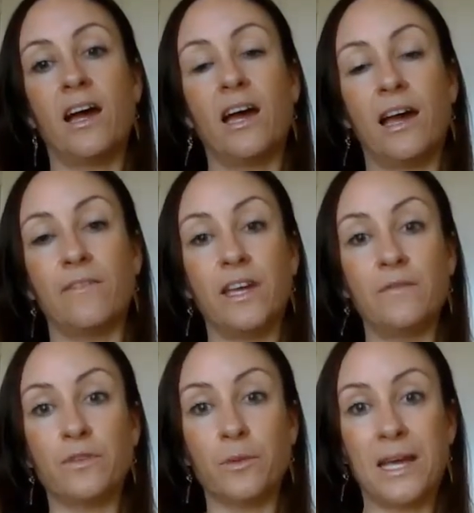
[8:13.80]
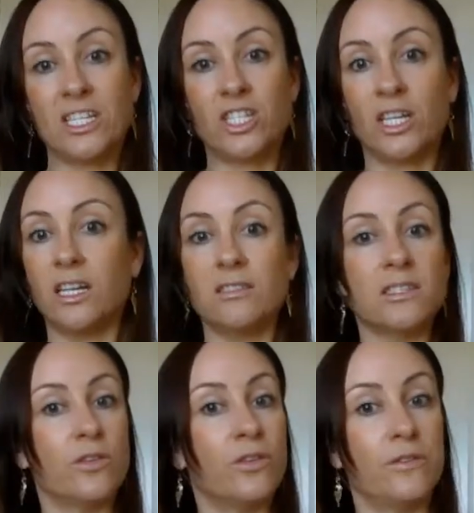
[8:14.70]
have inflammation
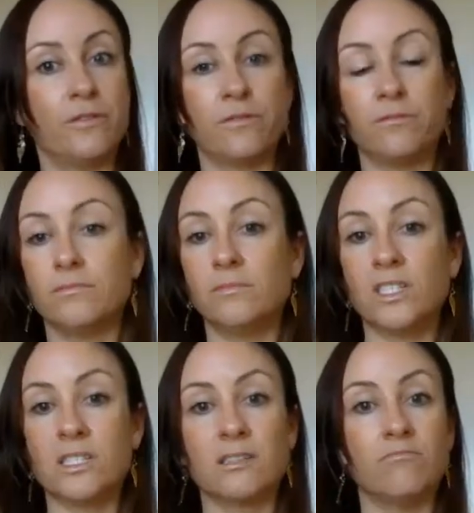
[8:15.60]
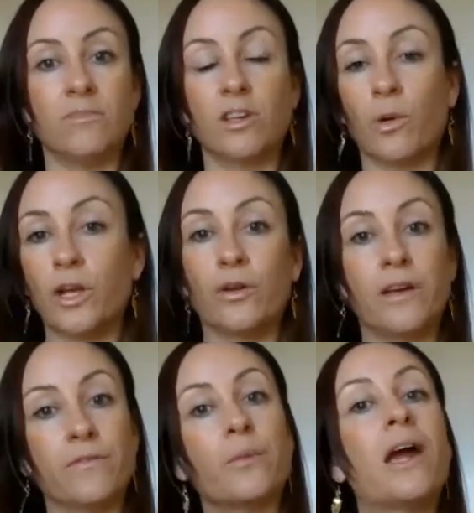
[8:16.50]
sort of just going on
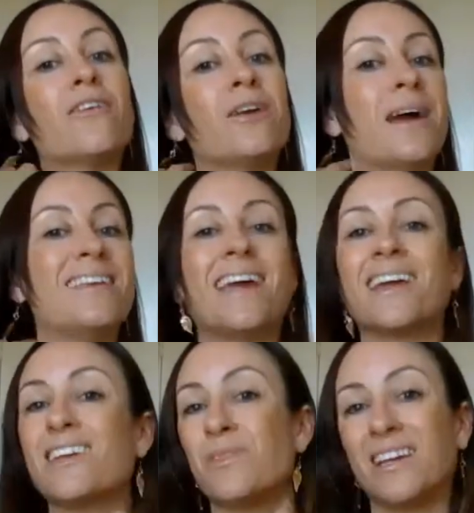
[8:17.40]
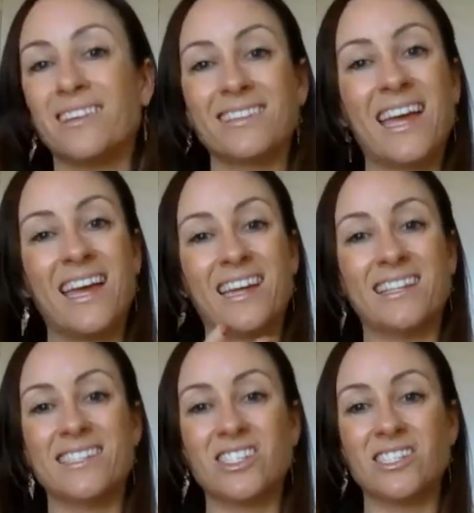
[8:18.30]
everywhere, in my neck, in my
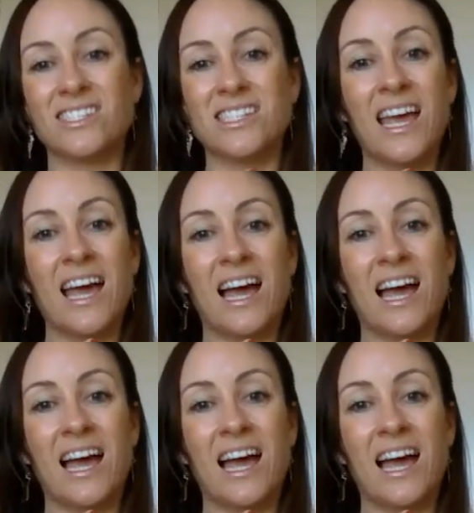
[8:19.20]
glands, just